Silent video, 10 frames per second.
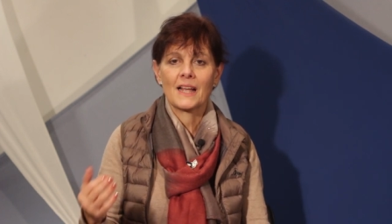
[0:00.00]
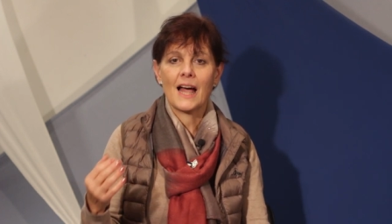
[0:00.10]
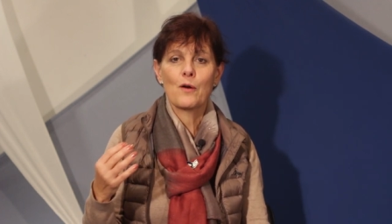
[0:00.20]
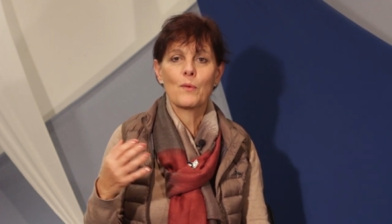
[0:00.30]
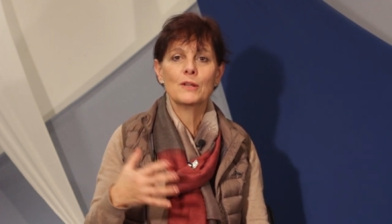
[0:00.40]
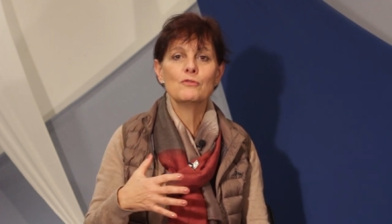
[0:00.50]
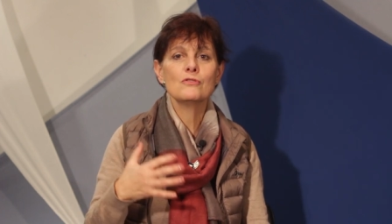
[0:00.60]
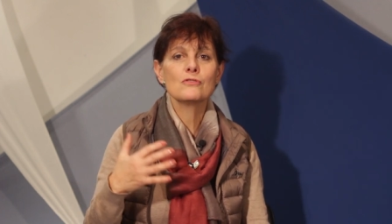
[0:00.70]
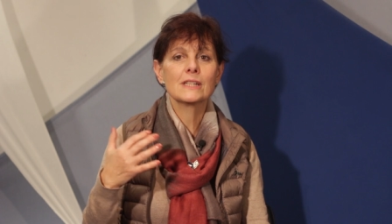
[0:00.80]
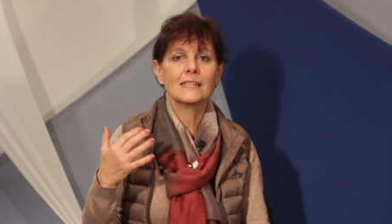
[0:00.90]
And when you
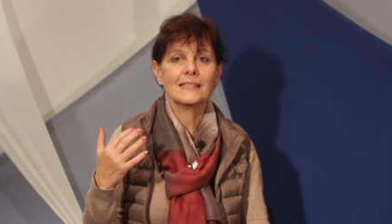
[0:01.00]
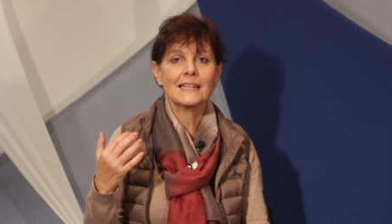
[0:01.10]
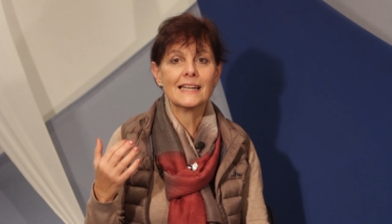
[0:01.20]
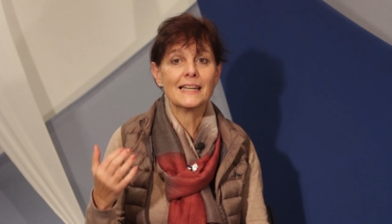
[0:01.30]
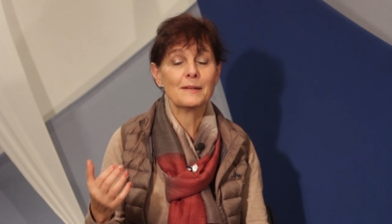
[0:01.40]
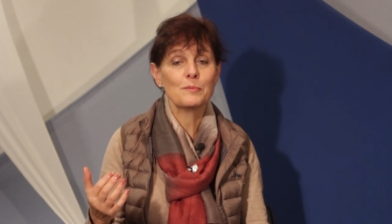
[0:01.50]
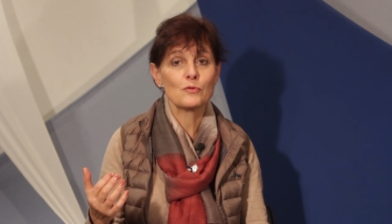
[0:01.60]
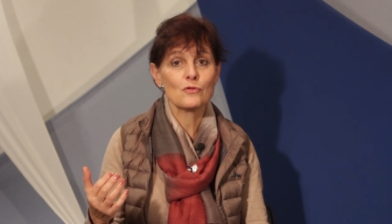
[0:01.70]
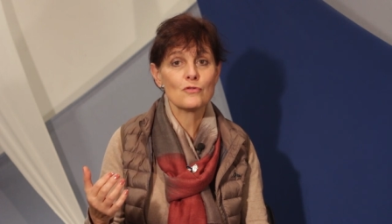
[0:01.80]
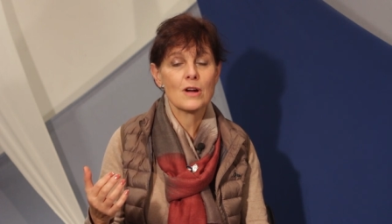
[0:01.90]
look in
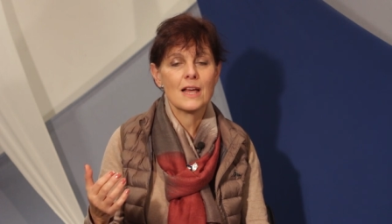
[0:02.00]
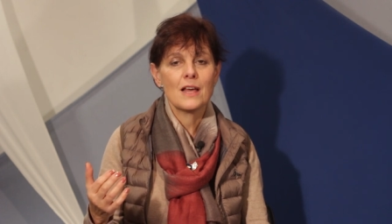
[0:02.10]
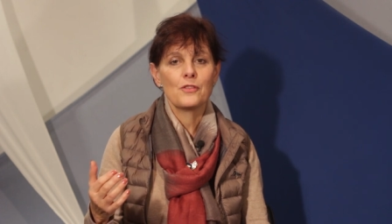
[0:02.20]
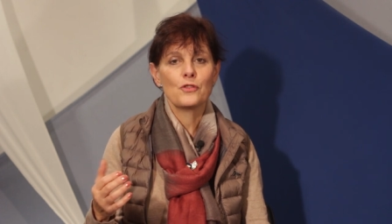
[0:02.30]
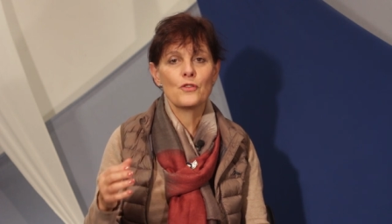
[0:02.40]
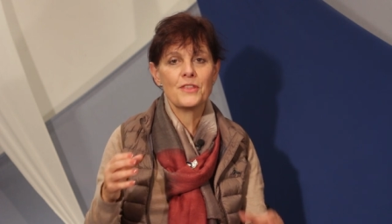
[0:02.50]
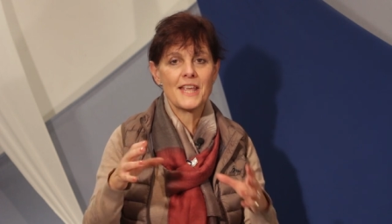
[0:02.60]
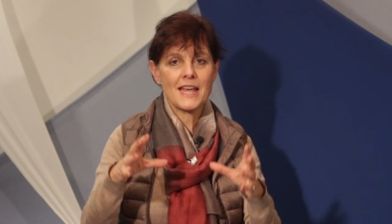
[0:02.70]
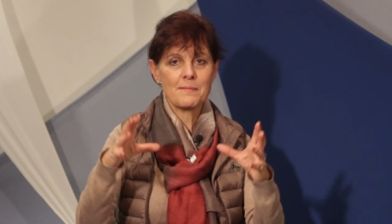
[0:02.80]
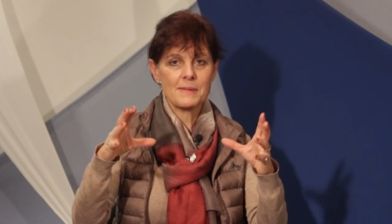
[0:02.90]
Hebrew, the
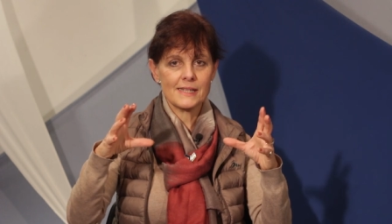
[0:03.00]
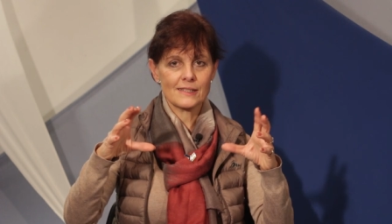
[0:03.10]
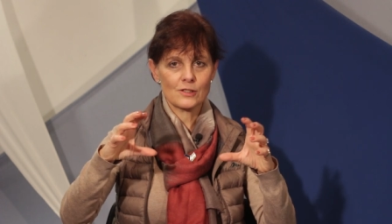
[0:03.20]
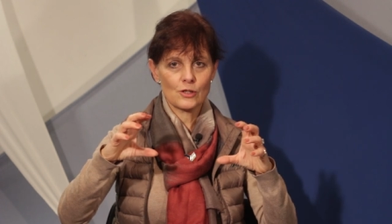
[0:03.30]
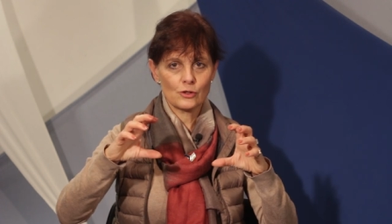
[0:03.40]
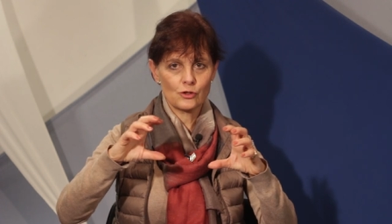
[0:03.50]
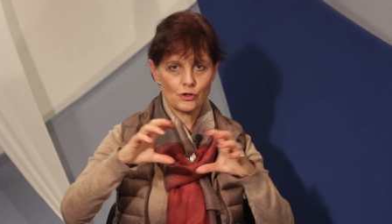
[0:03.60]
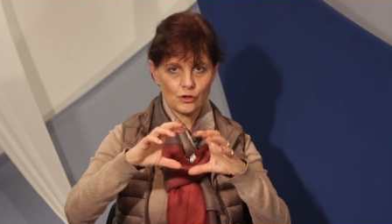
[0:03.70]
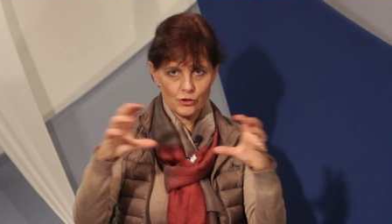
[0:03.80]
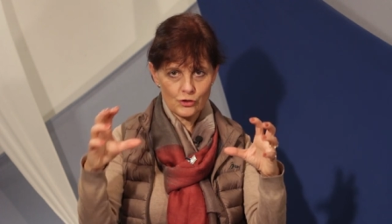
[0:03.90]
name is not
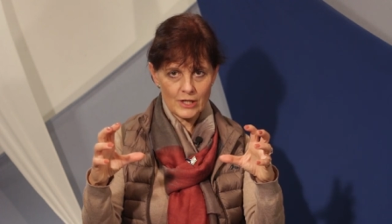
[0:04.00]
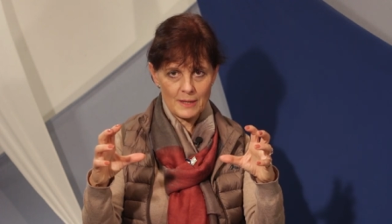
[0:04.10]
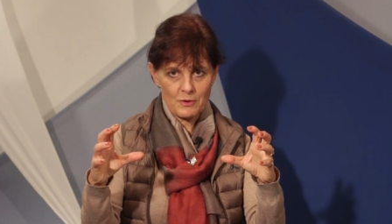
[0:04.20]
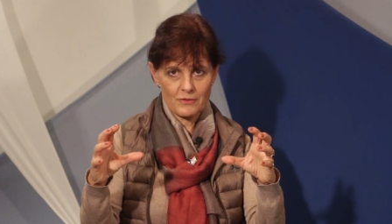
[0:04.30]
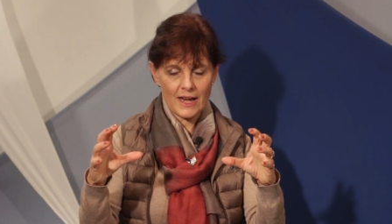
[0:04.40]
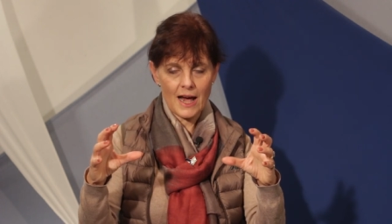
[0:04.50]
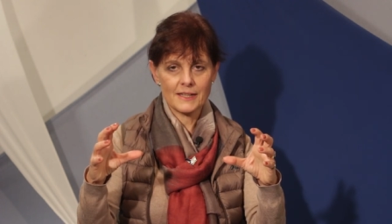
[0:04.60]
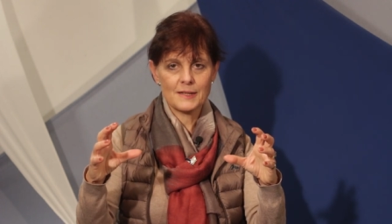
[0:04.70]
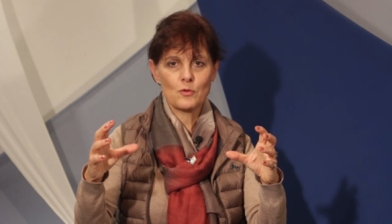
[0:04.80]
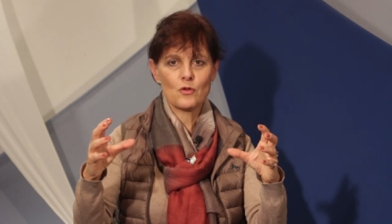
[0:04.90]
just the name of an
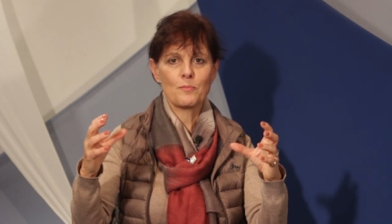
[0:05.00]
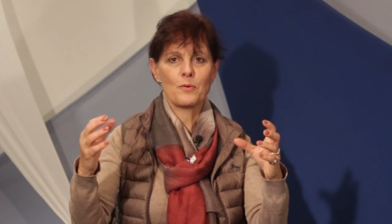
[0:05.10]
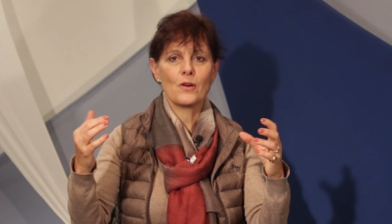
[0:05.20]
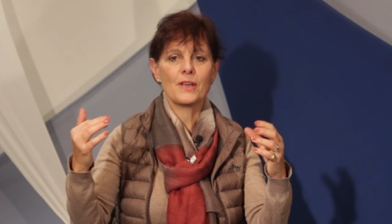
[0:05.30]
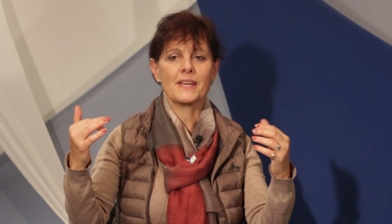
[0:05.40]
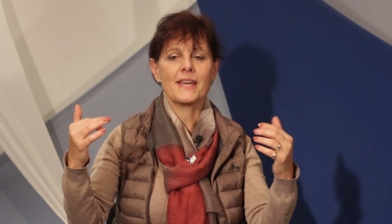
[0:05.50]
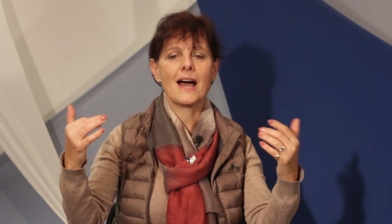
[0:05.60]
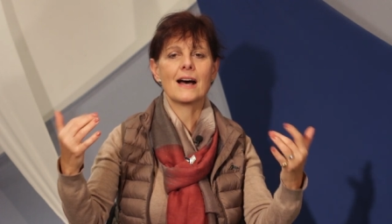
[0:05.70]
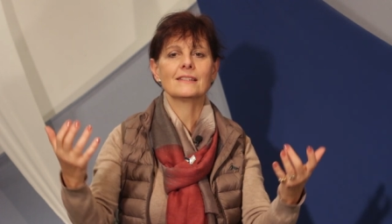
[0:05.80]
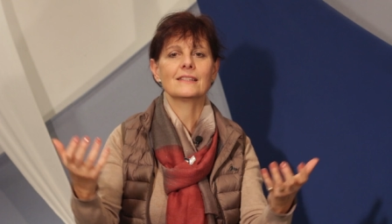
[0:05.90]
animal, but he
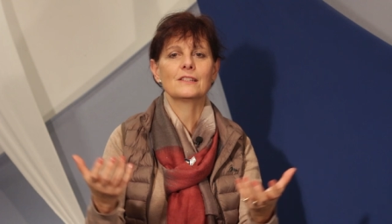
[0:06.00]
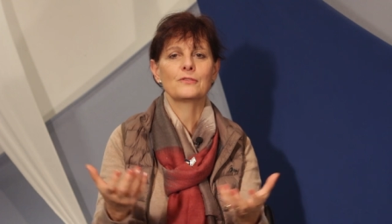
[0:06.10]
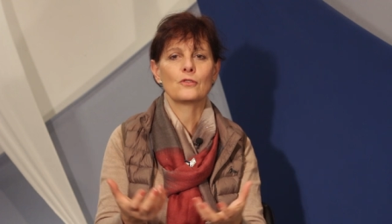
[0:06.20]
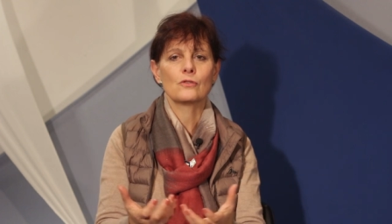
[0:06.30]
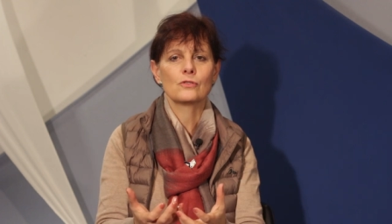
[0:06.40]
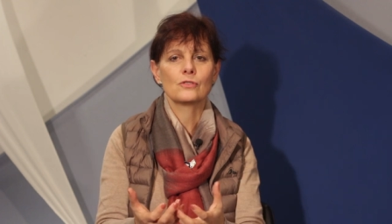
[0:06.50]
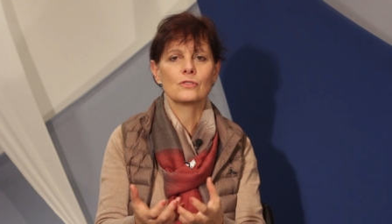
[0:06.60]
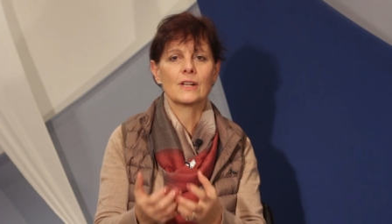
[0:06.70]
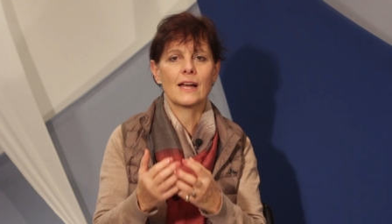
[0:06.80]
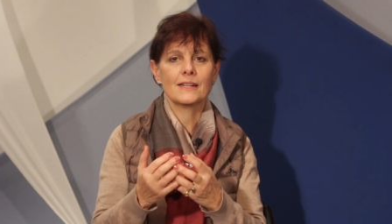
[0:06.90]
has his
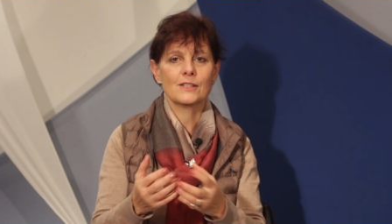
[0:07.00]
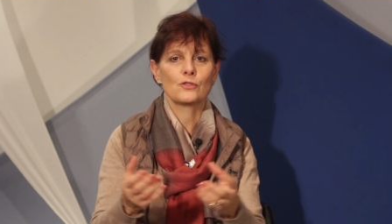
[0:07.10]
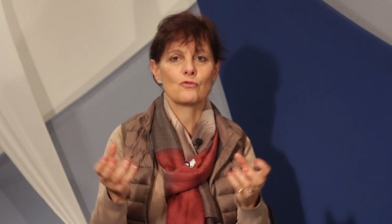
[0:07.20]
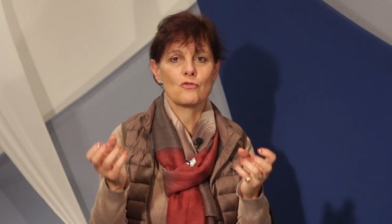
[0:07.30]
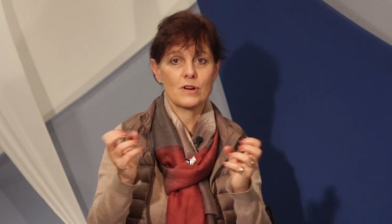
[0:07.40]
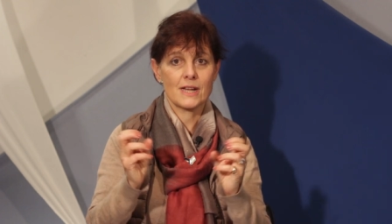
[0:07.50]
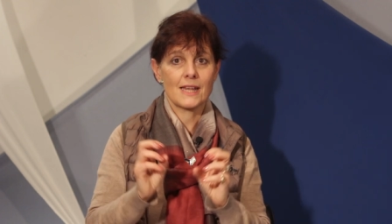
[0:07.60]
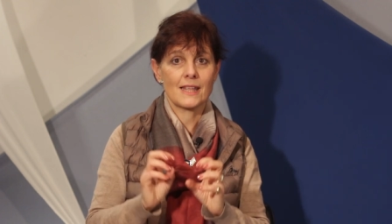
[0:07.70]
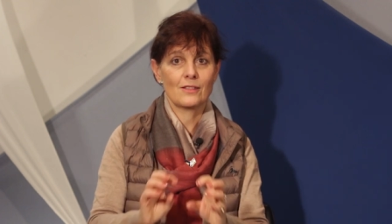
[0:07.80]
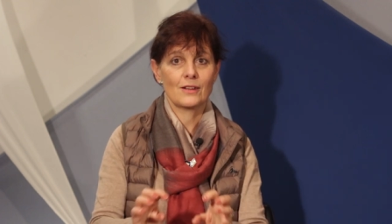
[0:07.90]
function and his role
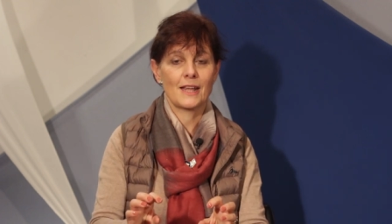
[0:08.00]
in the